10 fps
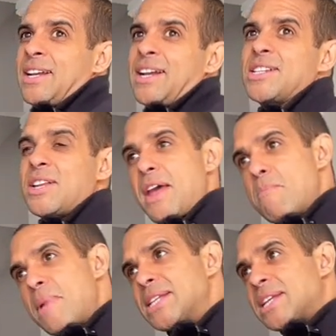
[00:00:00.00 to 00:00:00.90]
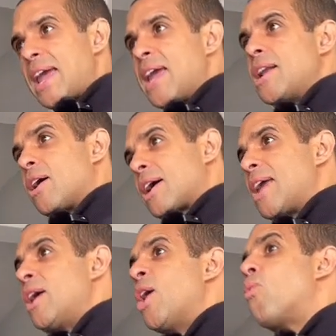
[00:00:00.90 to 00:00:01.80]
So then me saying,
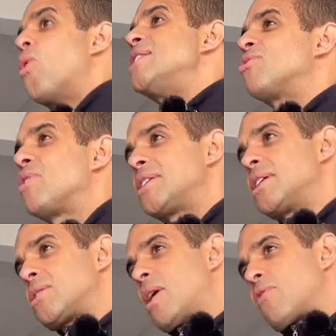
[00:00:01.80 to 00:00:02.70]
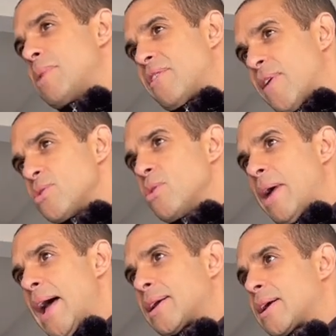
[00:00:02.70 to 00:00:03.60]
okay, what is a realistic time for me to phone you
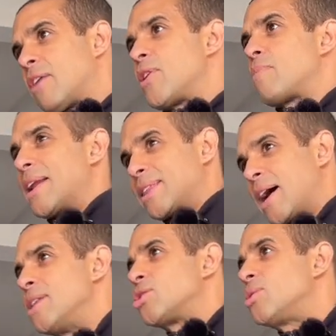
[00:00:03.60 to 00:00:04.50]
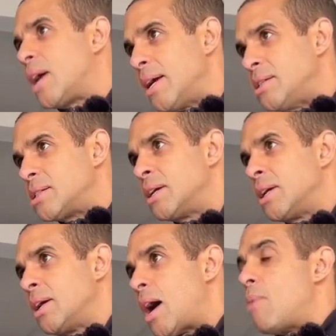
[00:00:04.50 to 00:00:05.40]
back? Can I phone you back in a day, two days?
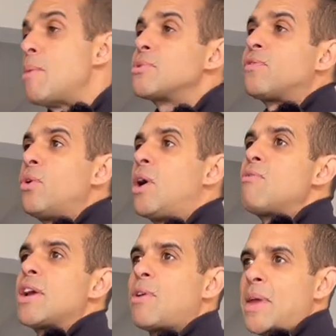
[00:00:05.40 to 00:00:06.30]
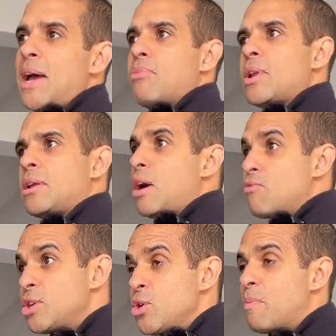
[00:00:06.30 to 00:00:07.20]
I'm open to four. I'll ring you up now. Brilliant. I'll
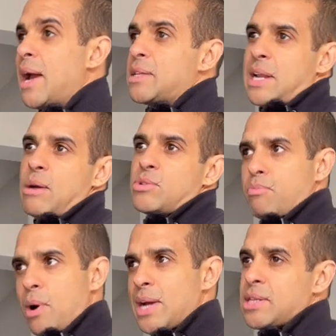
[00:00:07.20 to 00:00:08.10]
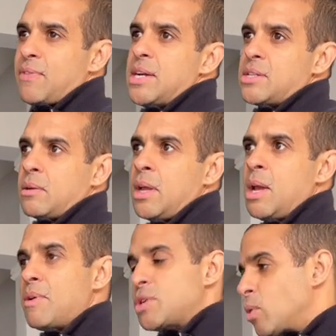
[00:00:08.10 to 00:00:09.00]
ring you back. So that was a proactive agent.
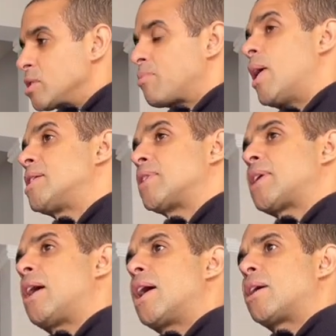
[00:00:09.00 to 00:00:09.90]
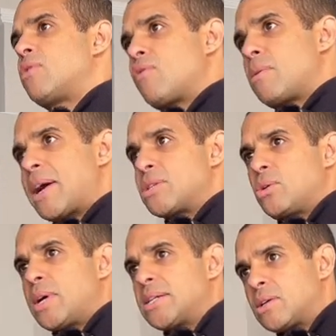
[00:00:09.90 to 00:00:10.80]
But if she wasn't proactive, I say, okay, I'll give you a ring back in
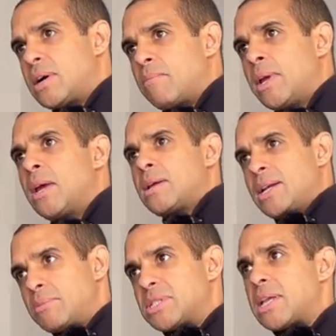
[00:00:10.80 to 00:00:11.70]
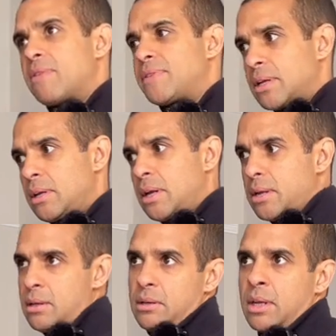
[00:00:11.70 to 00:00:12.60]
two days' time. Your name's Steph.
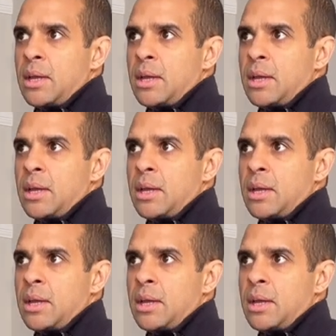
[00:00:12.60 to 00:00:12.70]
And,